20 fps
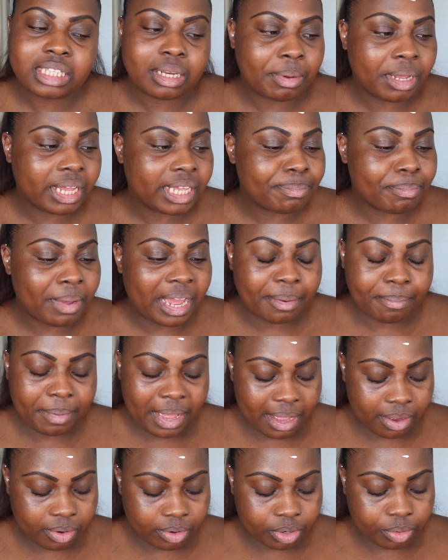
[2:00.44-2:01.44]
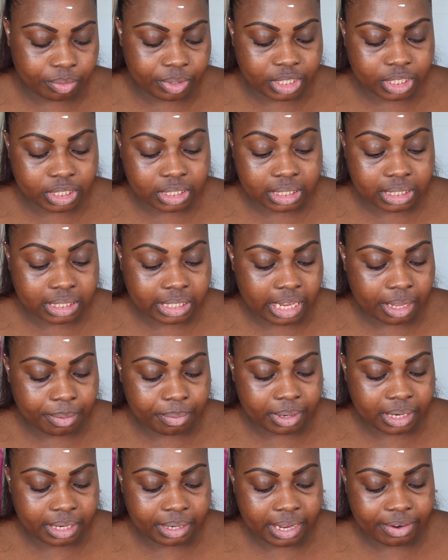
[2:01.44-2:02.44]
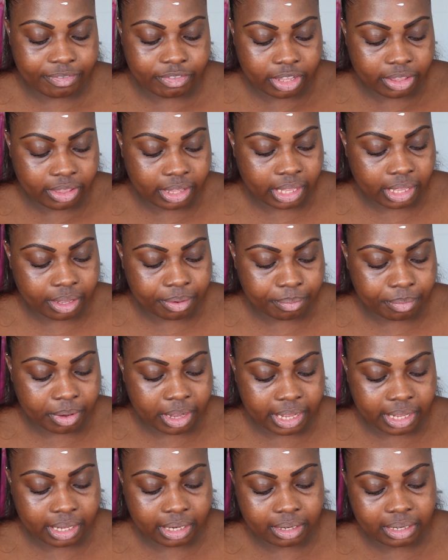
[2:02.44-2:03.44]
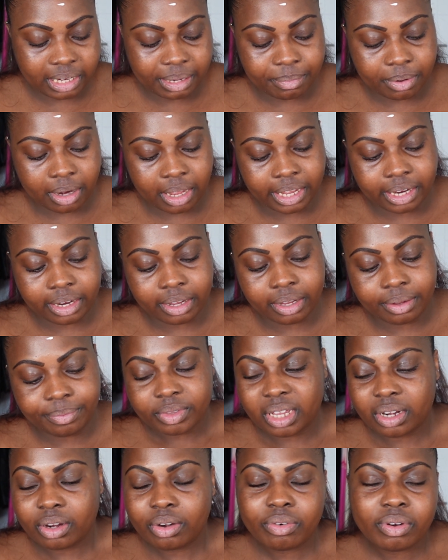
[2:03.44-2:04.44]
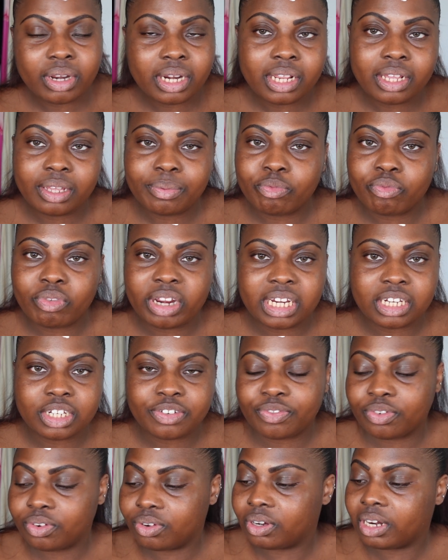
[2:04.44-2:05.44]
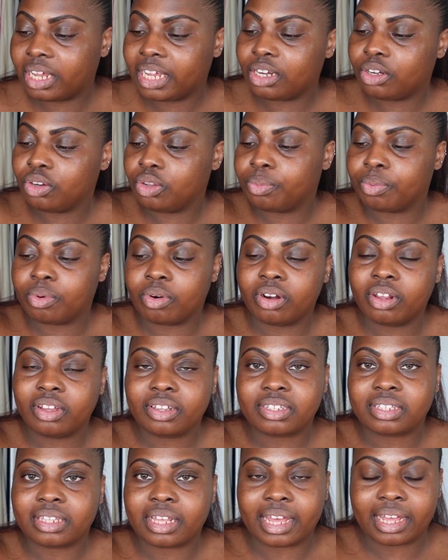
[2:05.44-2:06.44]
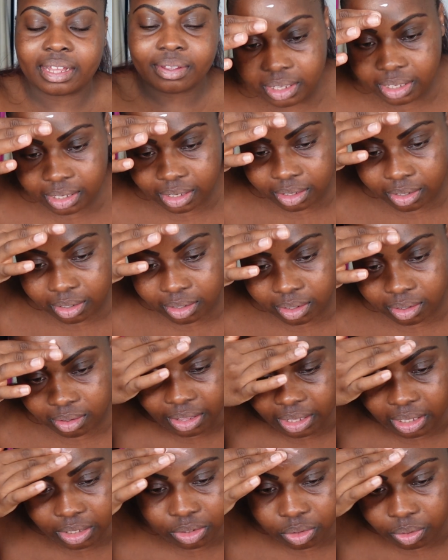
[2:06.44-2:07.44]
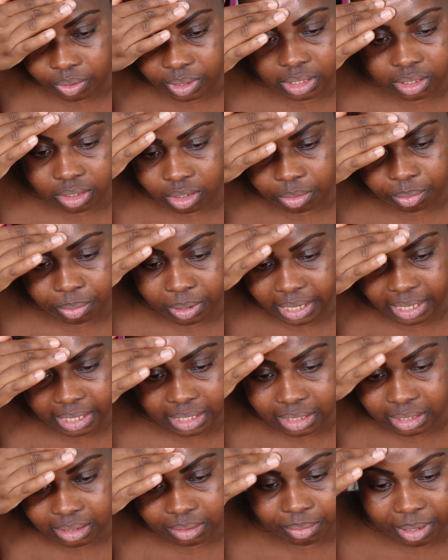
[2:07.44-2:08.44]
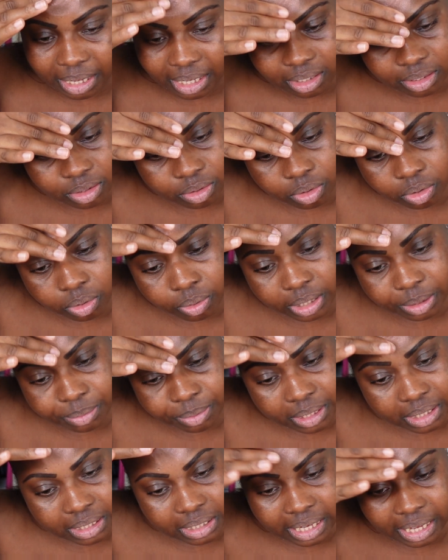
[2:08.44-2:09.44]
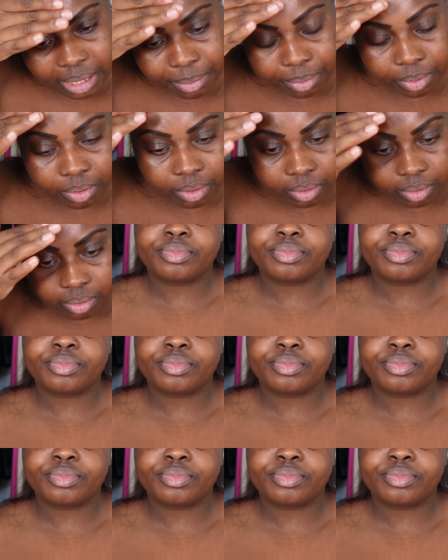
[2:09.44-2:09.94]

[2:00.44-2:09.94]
my MAC powder, which is a staple in everything, and my lip liner, I don't really reach for like new products there. And I think it's always a good place. MAC's always been a staple.